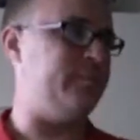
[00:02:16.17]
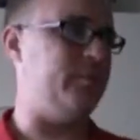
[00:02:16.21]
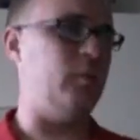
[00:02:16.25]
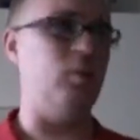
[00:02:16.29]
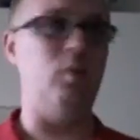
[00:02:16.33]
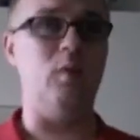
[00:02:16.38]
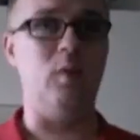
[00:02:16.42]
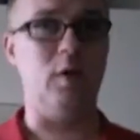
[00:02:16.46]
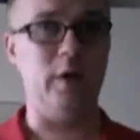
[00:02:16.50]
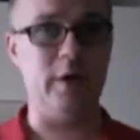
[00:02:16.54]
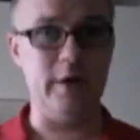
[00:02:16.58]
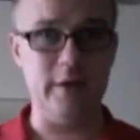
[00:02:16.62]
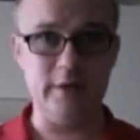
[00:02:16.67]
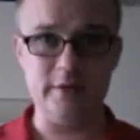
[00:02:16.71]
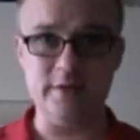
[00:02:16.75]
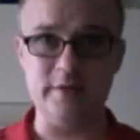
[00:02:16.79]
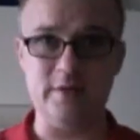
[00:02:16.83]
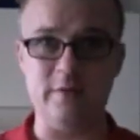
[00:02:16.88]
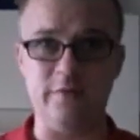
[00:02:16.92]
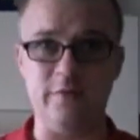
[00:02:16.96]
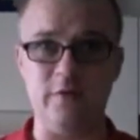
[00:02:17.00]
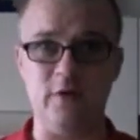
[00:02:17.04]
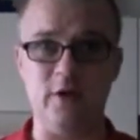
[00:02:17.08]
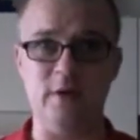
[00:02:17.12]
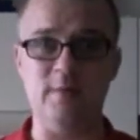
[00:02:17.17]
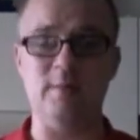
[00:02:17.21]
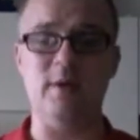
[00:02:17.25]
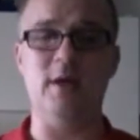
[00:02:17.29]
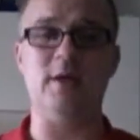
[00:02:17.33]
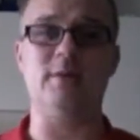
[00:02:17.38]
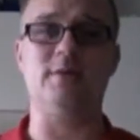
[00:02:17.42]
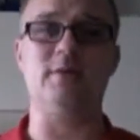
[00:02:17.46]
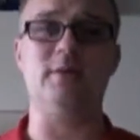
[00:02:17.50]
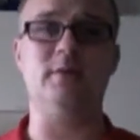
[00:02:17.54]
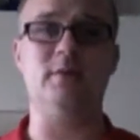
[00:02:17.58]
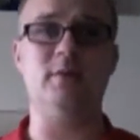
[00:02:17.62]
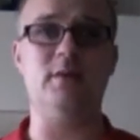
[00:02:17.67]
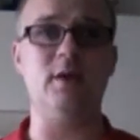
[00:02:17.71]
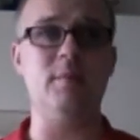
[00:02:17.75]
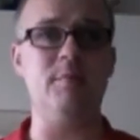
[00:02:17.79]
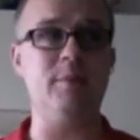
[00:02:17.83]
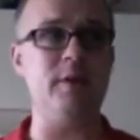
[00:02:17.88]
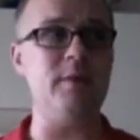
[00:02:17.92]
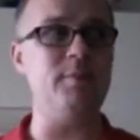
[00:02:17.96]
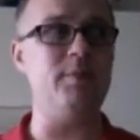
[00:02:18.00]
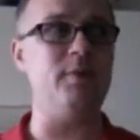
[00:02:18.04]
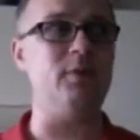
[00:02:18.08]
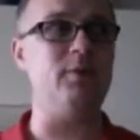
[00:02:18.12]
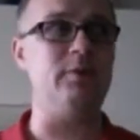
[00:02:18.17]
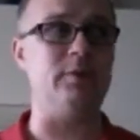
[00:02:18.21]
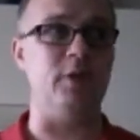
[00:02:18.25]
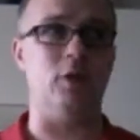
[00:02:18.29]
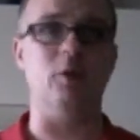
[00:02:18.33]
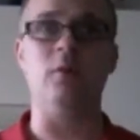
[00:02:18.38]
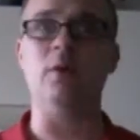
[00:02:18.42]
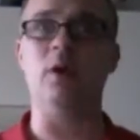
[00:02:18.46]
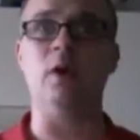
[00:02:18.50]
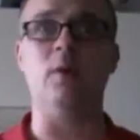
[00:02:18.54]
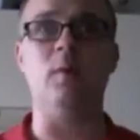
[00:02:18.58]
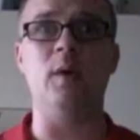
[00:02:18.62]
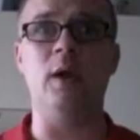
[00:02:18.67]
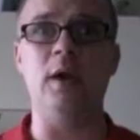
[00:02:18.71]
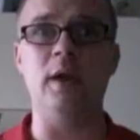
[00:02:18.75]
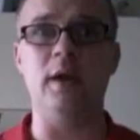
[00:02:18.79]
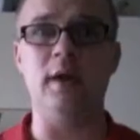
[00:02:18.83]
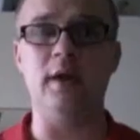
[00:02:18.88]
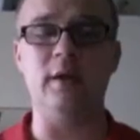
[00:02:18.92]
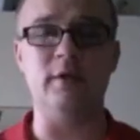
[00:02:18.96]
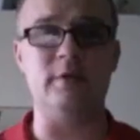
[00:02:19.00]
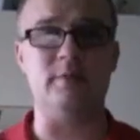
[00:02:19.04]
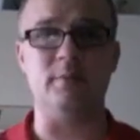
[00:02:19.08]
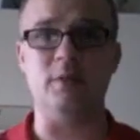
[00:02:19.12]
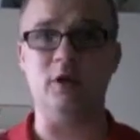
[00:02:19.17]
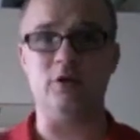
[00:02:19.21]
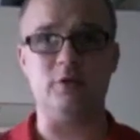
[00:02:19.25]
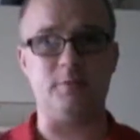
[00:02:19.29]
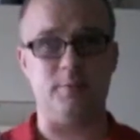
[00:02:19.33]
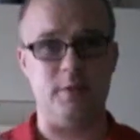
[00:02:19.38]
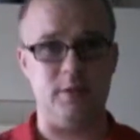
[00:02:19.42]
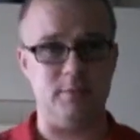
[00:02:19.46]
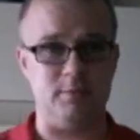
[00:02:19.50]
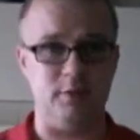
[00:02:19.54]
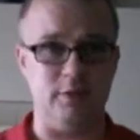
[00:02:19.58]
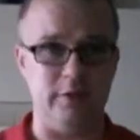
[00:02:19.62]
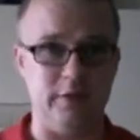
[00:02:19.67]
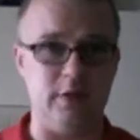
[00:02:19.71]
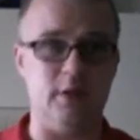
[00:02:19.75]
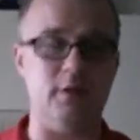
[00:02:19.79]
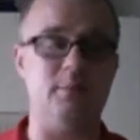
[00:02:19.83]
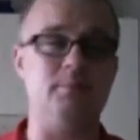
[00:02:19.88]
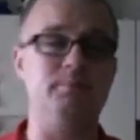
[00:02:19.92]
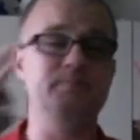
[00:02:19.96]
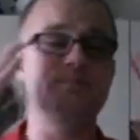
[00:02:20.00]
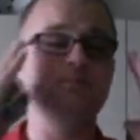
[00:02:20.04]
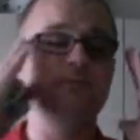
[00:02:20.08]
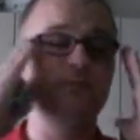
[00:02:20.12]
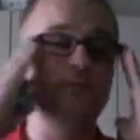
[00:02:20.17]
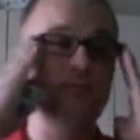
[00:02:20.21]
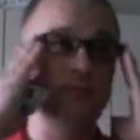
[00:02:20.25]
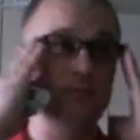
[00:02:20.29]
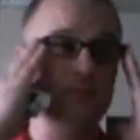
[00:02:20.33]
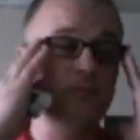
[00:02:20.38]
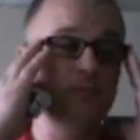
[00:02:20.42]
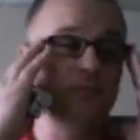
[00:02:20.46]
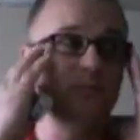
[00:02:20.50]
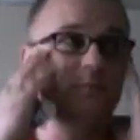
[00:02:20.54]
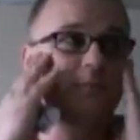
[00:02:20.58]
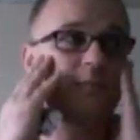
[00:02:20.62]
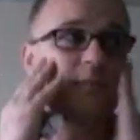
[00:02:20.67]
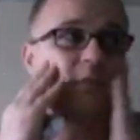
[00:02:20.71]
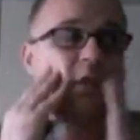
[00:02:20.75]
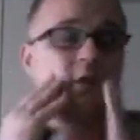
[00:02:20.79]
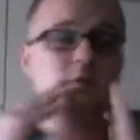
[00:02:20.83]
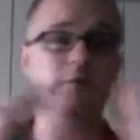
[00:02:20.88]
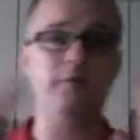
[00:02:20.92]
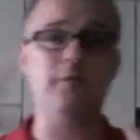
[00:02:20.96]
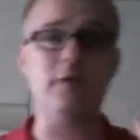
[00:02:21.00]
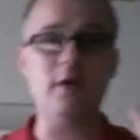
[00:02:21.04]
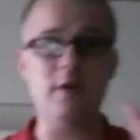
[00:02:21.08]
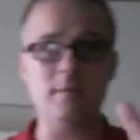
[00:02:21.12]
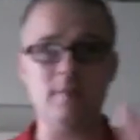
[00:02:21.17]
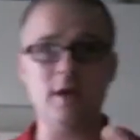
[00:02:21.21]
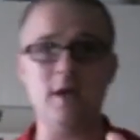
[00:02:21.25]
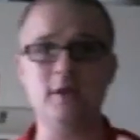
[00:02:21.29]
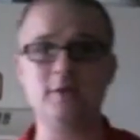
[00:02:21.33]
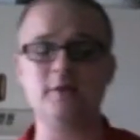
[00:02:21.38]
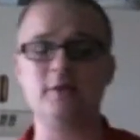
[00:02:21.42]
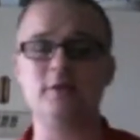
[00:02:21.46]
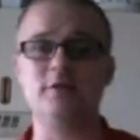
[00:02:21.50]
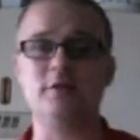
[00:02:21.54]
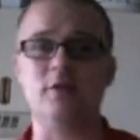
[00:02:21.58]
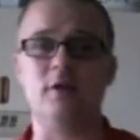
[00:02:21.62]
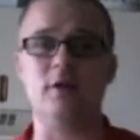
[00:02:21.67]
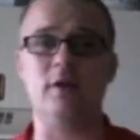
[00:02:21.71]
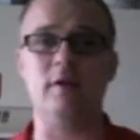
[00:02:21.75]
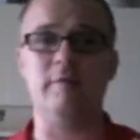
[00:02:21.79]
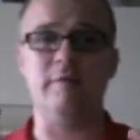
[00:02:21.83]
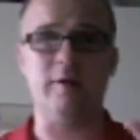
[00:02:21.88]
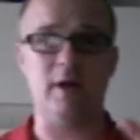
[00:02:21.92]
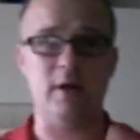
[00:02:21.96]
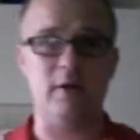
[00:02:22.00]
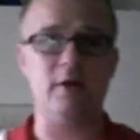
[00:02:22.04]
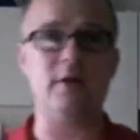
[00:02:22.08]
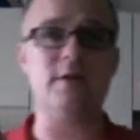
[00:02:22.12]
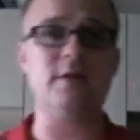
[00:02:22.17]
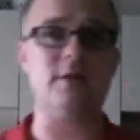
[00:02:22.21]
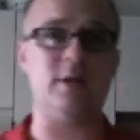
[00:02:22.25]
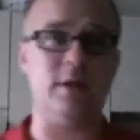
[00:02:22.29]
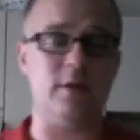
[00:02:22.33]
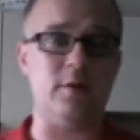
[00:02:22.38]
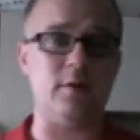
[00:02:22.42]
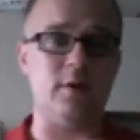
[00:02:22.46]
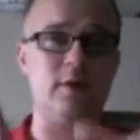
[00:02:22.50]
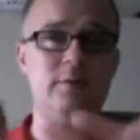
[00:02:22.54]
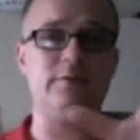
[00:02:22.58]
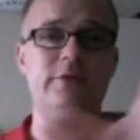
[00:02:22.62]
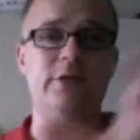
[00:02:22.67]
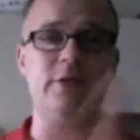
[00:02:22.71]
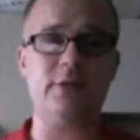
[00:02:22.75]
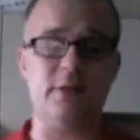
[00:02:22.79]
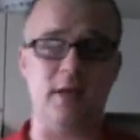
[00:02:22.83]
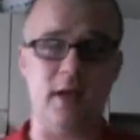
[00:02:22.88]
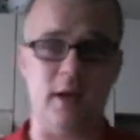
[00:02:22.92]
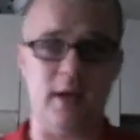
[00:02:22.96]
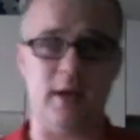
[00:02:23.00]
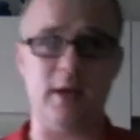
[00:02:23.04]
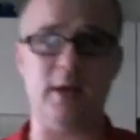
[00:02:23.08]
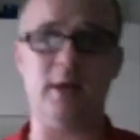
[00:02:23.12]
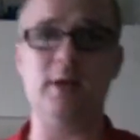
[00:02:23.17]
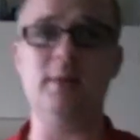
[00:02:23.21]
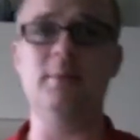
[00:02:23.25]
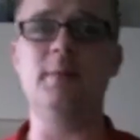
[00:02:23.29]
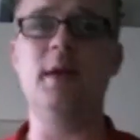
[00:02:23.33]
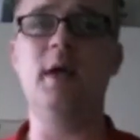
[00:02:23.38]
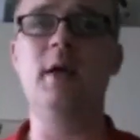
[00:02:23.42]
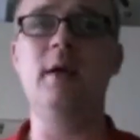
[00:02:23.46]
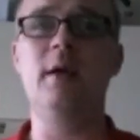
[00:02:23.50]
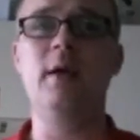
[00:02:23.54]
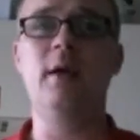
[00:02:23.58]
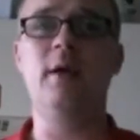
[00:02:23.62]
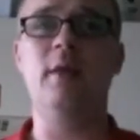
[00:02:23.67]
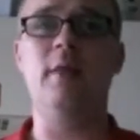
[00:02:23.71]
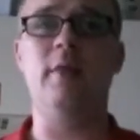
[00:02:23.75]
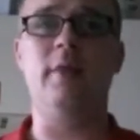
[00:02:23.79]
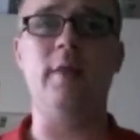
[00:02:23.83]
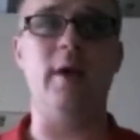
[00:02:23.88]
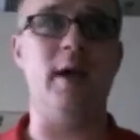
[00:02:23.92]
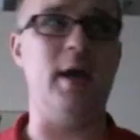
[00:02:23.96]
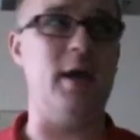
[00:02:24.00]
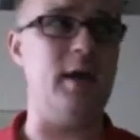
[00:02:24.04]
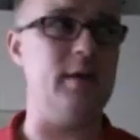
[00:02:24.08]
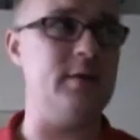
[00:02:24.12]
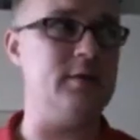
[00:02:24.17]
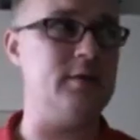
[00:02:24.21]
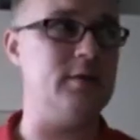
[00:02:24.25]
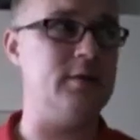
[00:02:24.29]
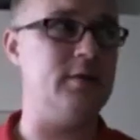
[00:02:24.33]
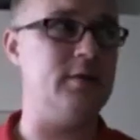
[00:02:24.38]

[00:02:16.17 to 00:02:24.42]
What is the Freemasons? Some people don't know what it is. Most people do. Freemasons are a very secretive society that